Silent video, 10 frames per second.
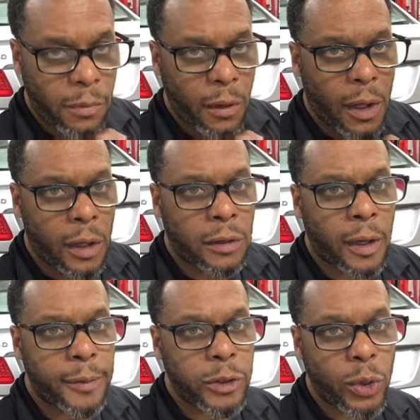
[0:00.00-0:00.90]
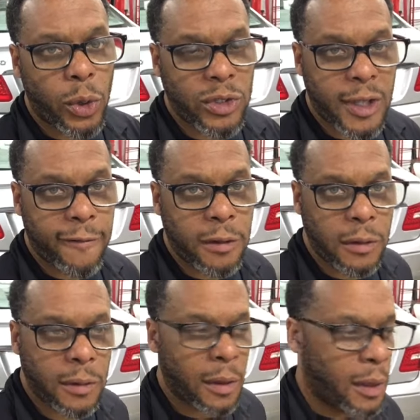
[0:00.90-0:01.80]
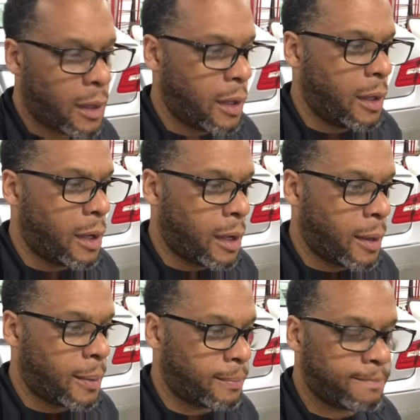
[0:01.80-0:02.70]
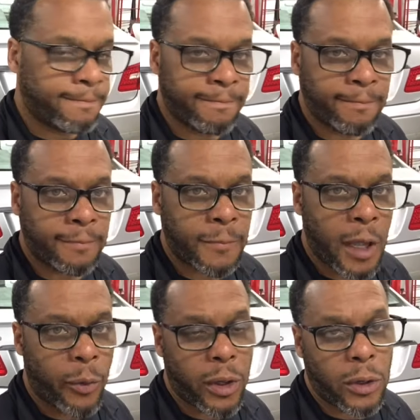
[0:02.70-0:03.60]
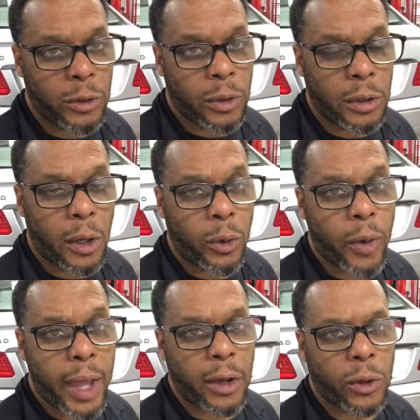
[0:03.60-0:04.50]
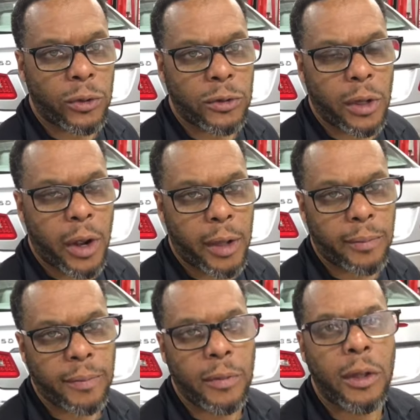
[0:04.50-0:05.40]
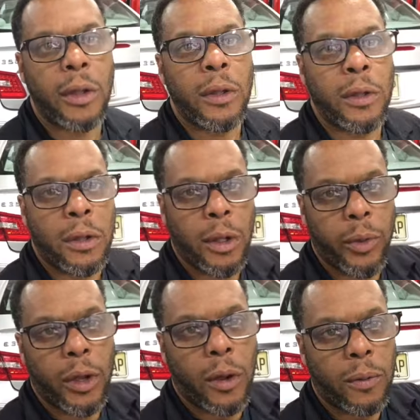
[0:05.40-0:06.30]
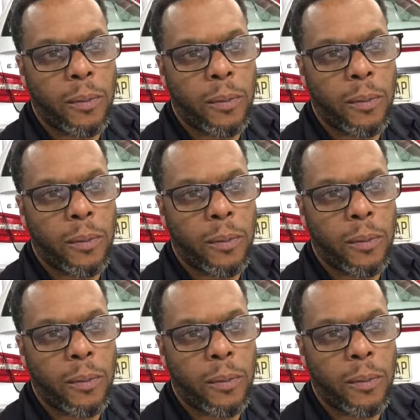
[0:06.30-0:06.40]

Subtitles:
W207, and we're going to do a lower rad hose. All right, here we go.